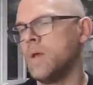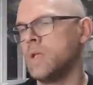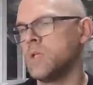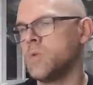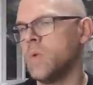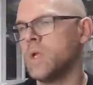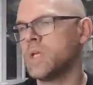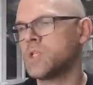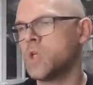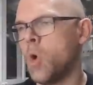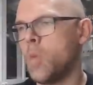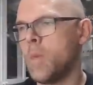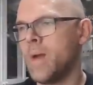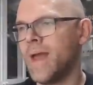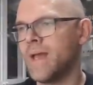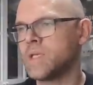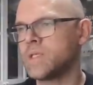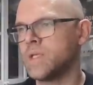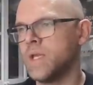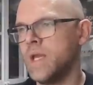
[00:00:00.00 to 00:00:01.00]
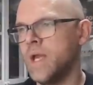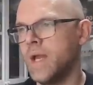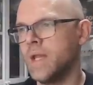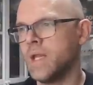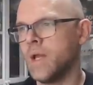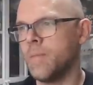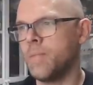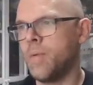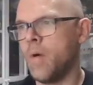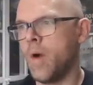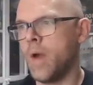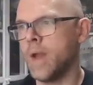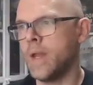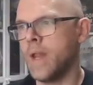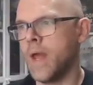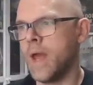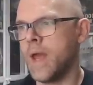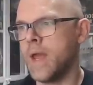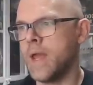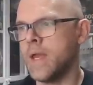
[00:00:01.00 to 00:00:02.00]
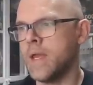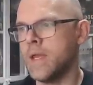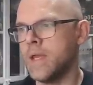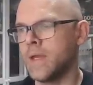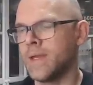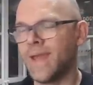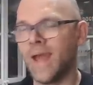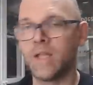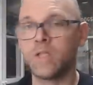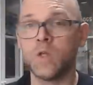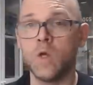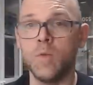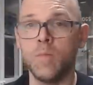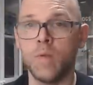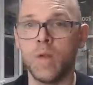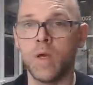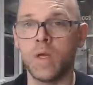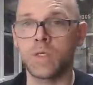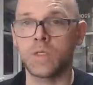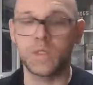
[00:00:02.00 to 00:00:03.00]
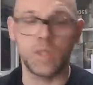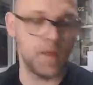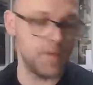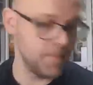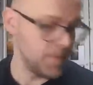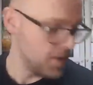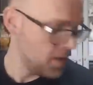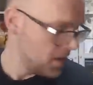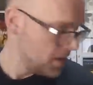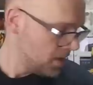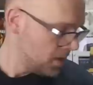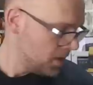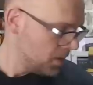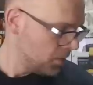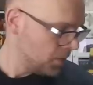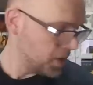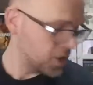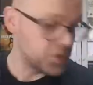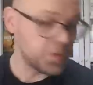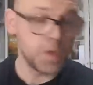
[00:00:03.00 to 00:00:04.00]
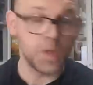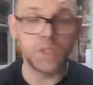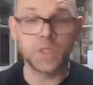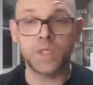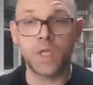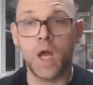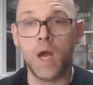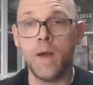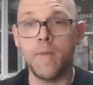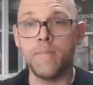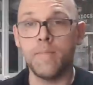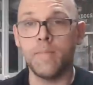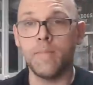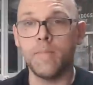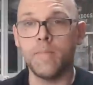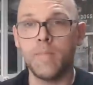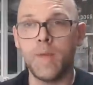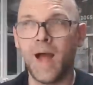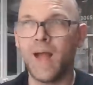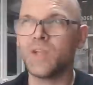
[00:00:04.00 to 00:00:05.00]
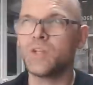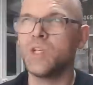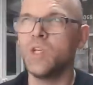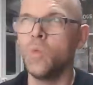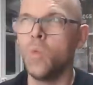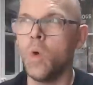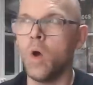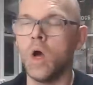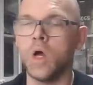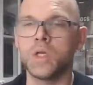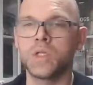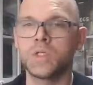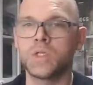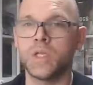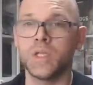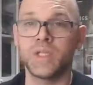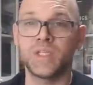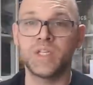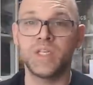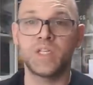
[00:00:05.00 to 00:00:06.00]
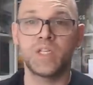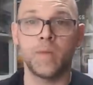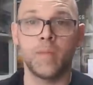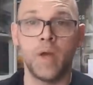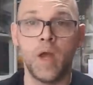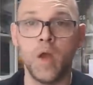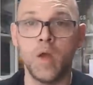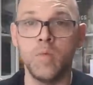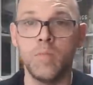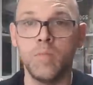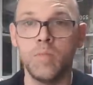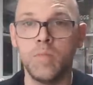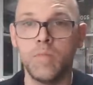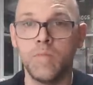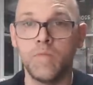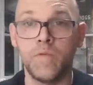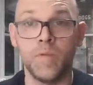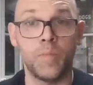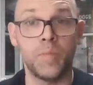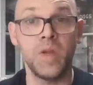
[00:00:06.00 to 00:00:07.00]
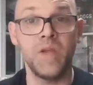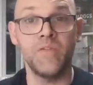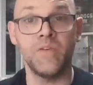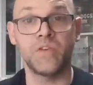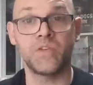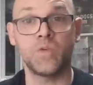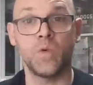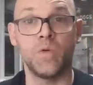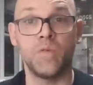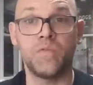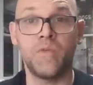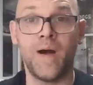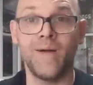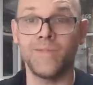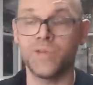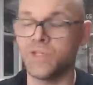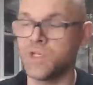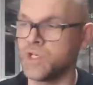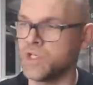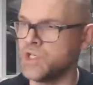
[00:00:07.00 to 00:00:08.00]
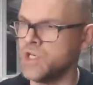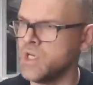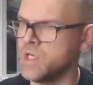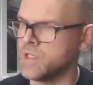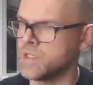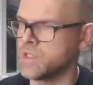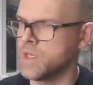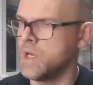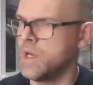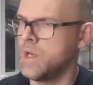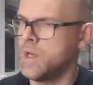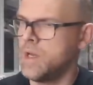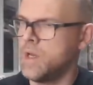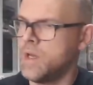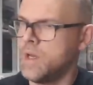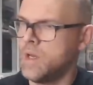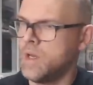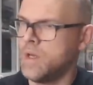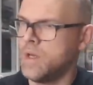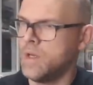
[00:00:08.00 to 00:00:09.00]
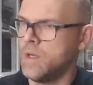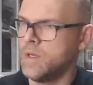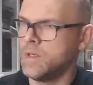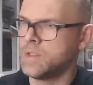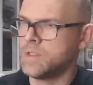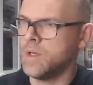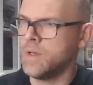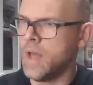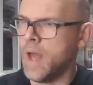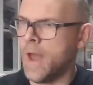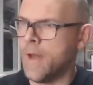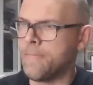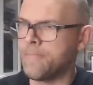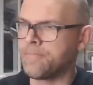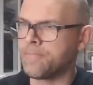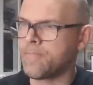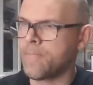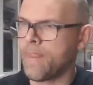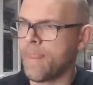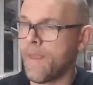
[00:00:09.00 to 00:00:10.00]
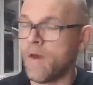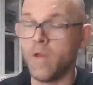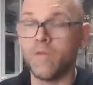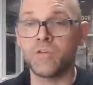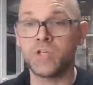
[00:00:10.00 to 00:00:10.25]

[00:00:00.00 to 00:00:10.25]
So when I sold my ST, I ended up buying a Ghetto Blaster, which was actually worse than the system I owned for the previous sort of 5 or 6 years. So yeah, and